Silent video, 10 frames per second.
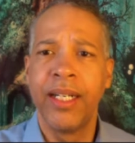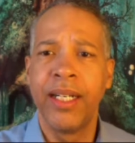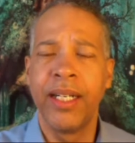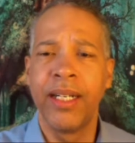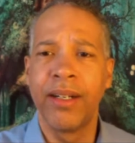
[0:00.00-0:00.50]

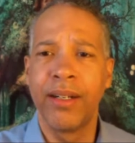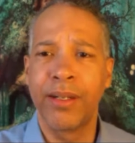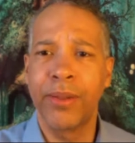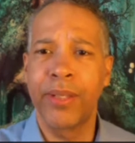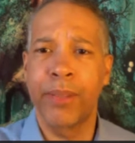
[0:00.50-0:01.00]
a
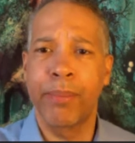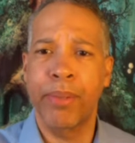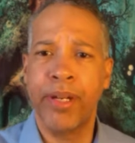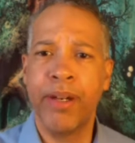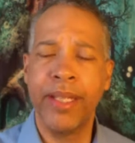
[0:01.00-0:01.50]
quick
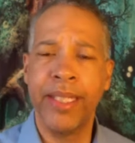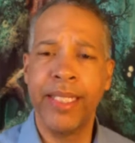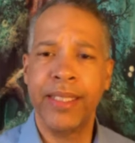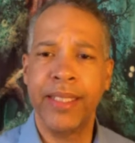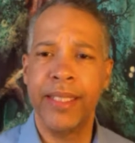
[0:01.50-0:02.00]
prayer on
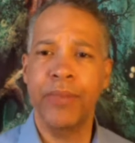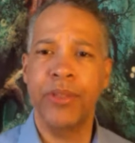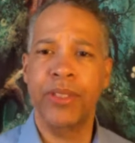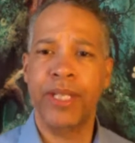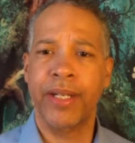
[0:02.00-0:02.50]
this, and then we'll
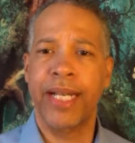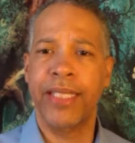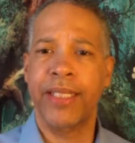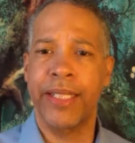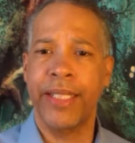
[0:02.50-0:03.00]
start
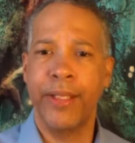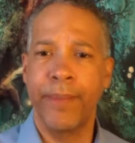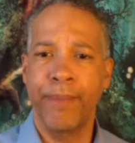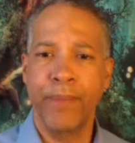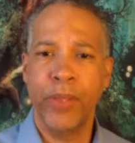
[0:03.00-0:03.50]
actually
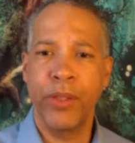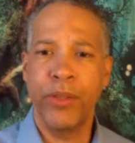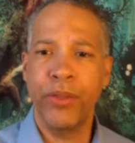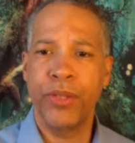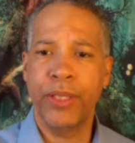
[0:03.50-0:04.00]

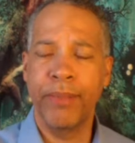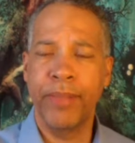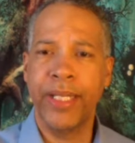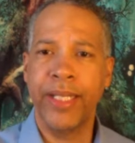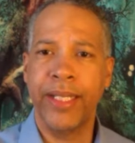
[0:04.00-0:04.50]
do some
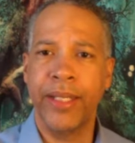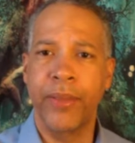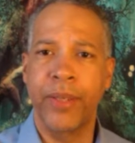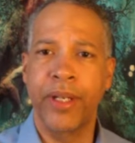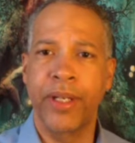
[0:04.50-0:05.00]
healing
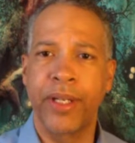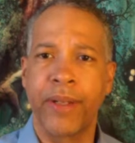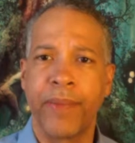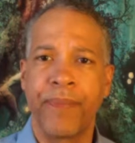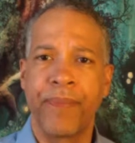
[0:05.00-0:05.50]
work.
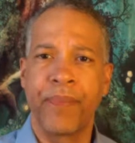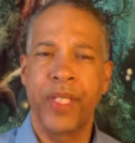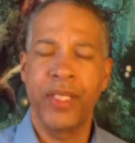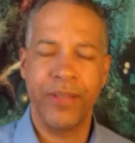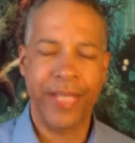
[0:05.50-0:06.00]

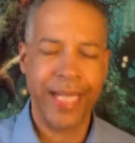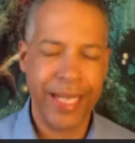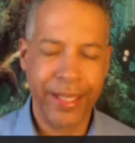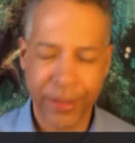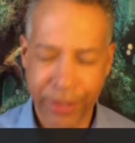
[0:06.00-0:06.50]
So God,
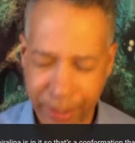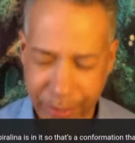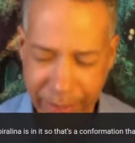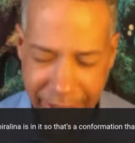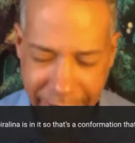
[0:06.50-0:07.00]
I know you to
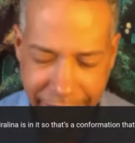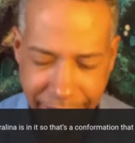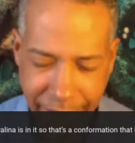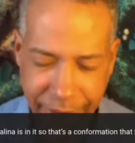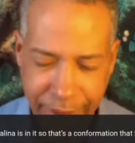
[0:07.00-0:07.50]
be a
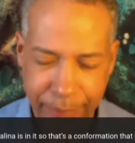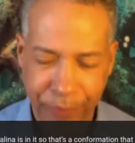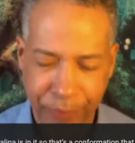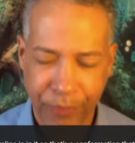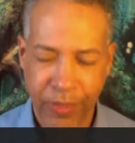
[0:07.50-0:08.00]
healer,
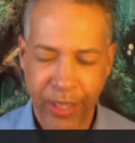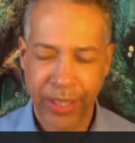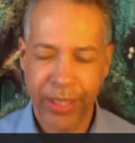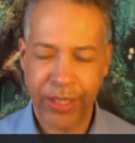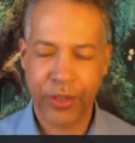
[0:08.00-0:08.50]

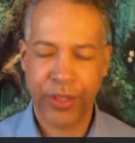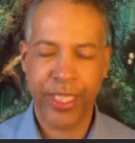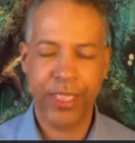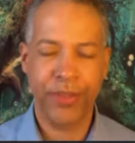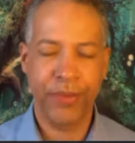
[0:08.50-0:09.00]
a
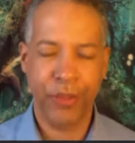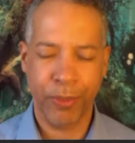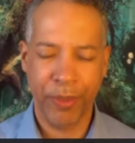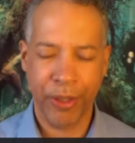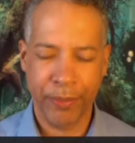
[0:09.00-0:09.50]

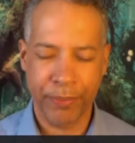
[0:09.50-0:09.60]
transformer,